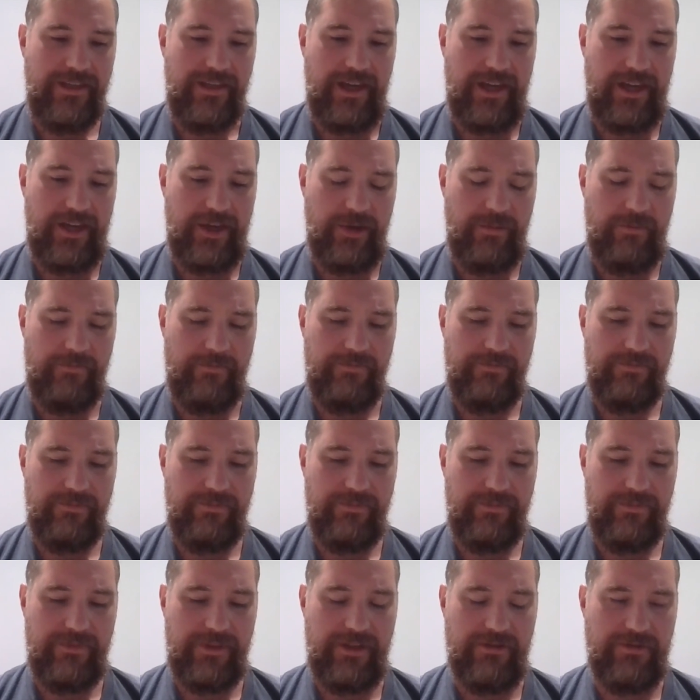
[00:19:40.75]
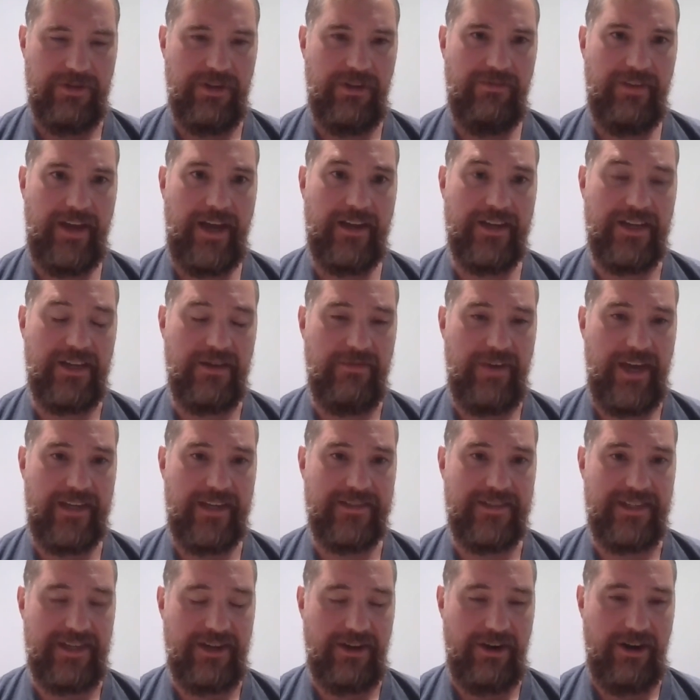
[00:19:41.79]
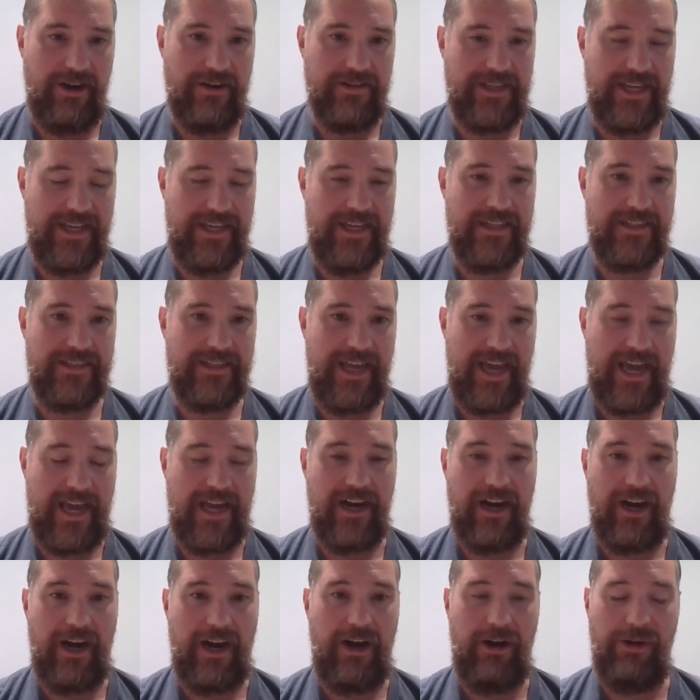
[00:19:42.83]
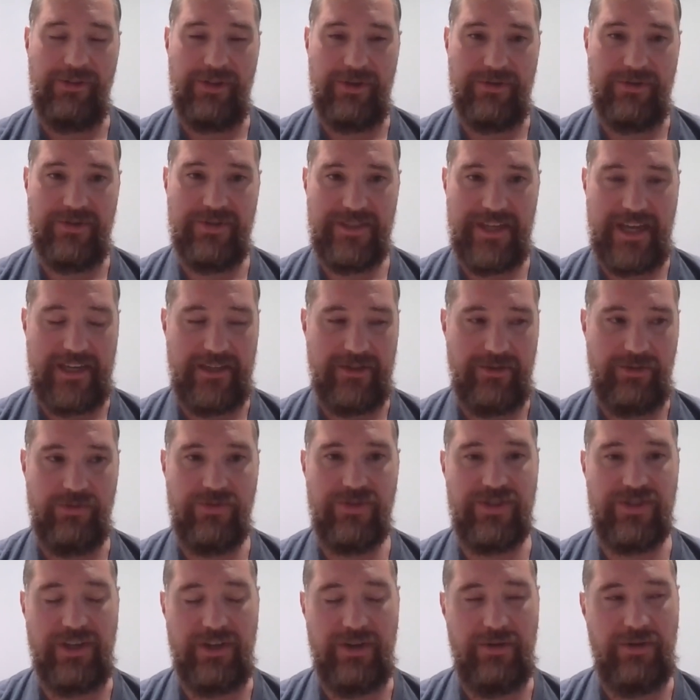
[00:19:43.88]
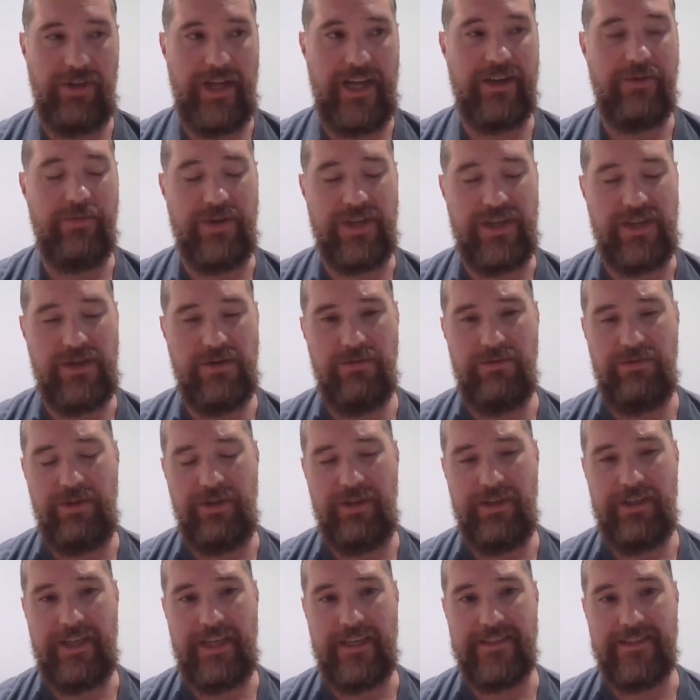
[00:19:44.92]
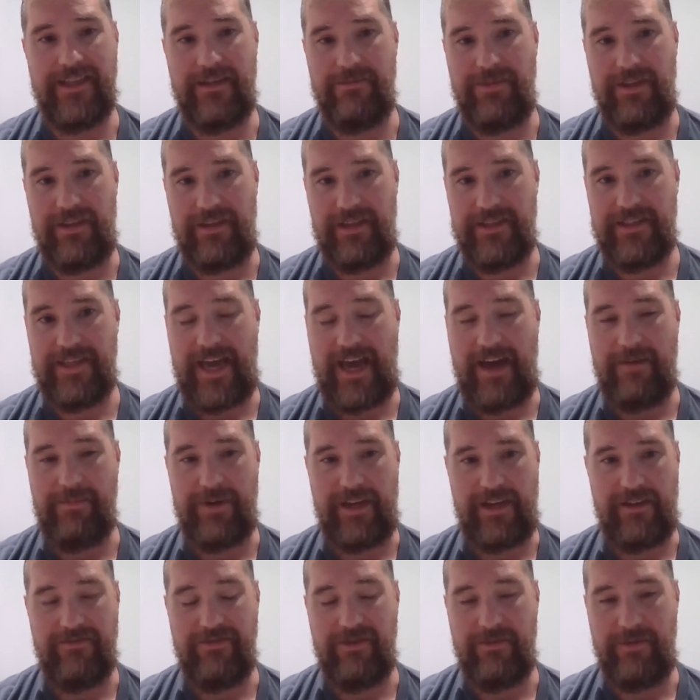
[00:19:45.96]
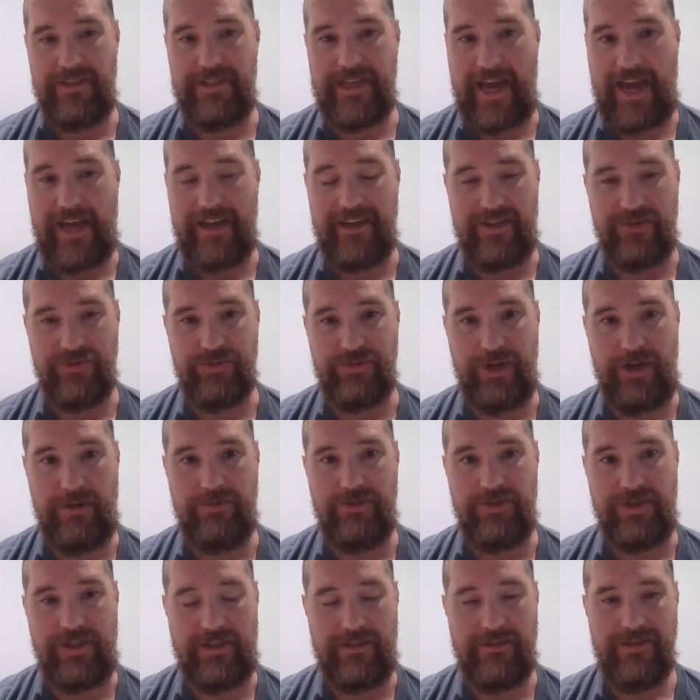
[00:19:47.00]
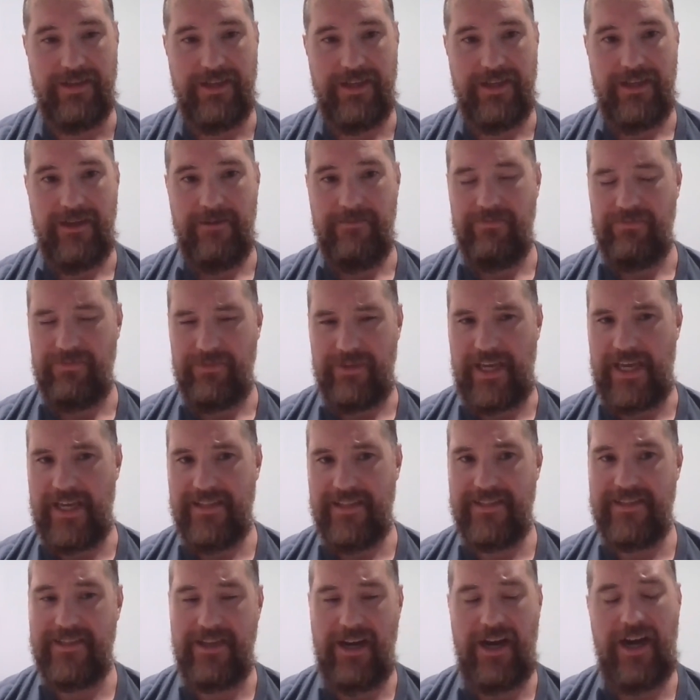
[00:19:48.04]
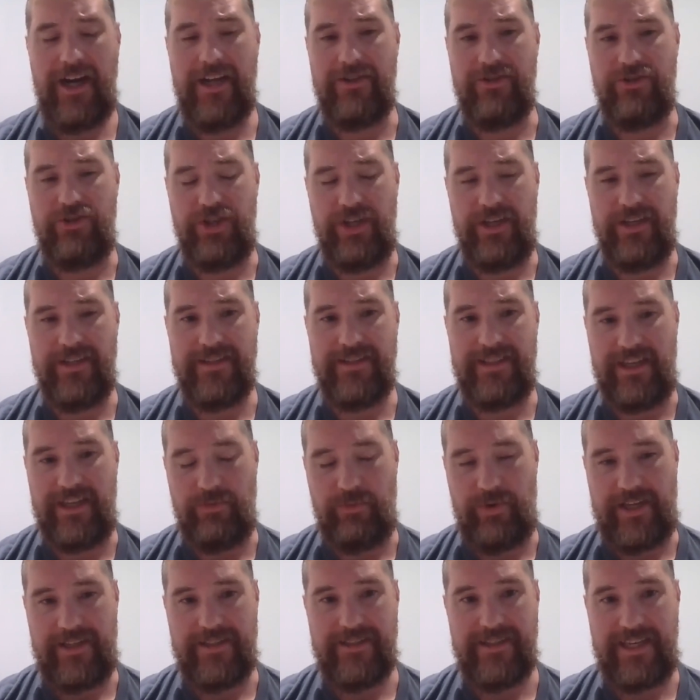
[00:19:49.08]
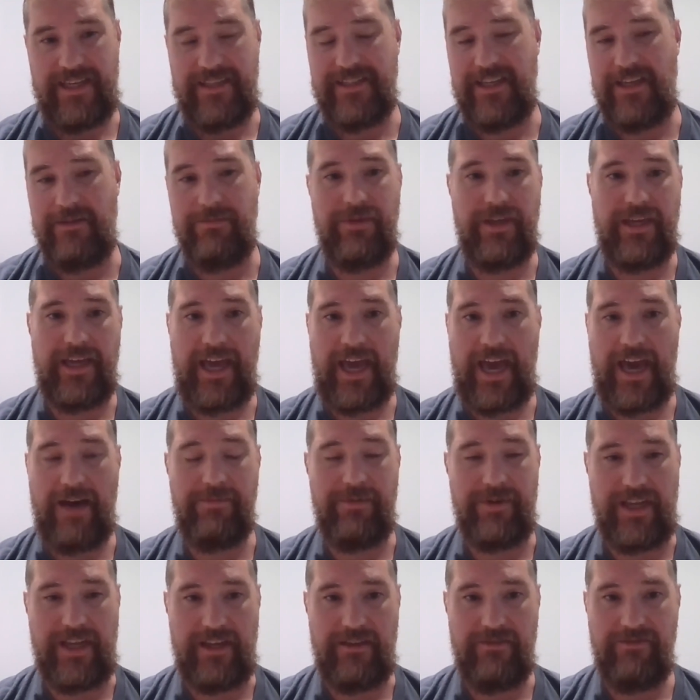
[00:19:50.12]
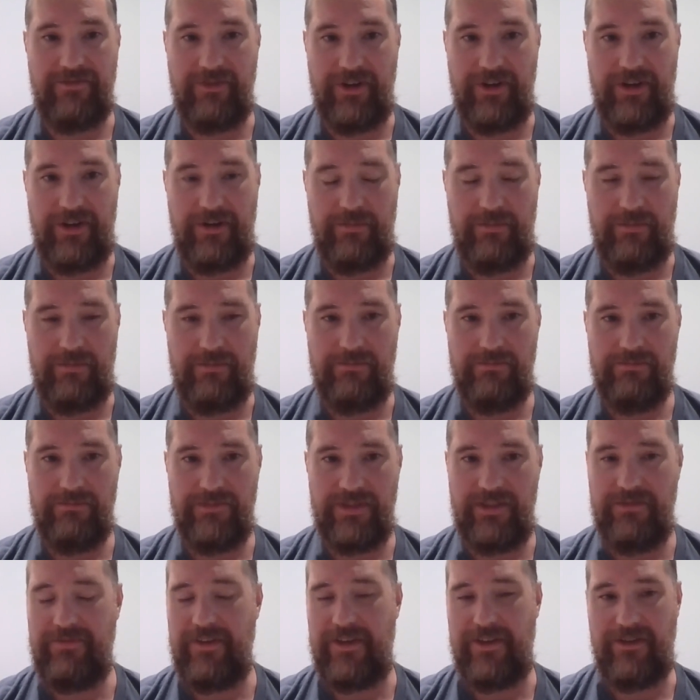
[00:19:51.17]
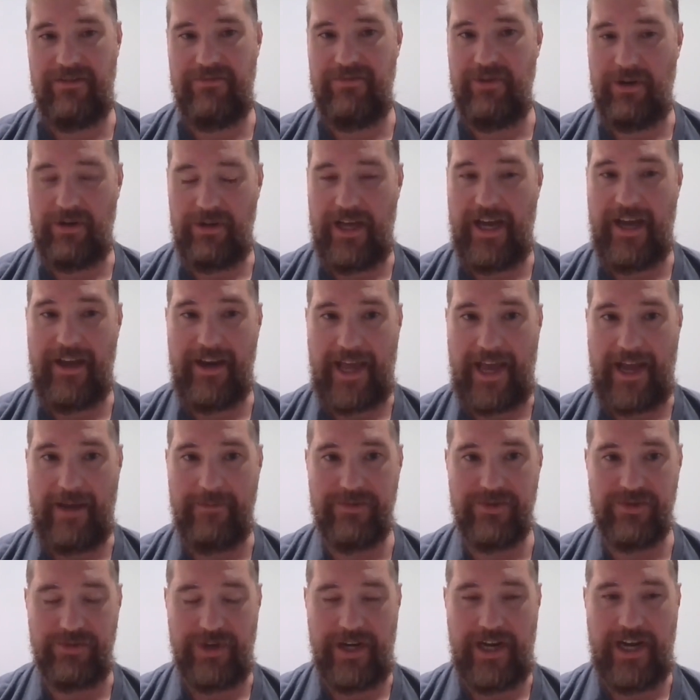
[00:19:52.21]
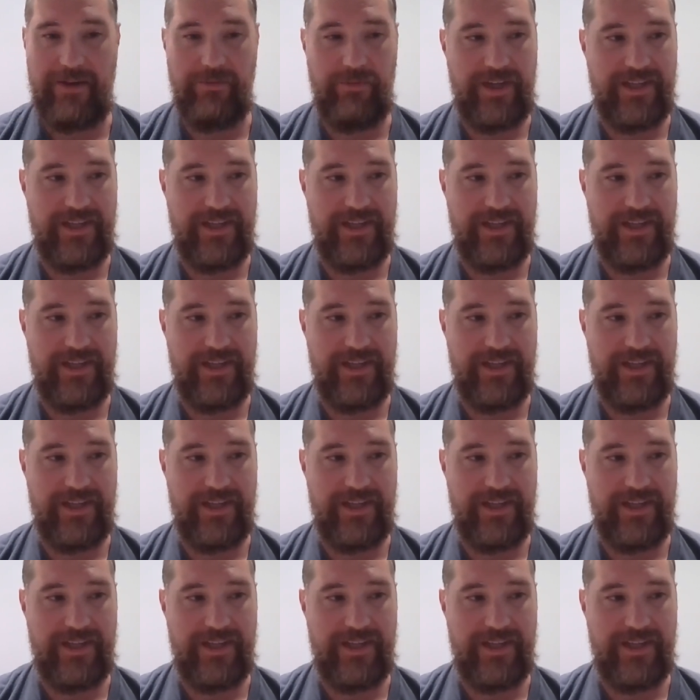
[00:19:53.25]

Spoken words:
Um, the real value of XDR is it can take all those signals. So like when you look at something that's happening from attack disruption, it's not just that we see something happening from Defender for Cloud Apps, right?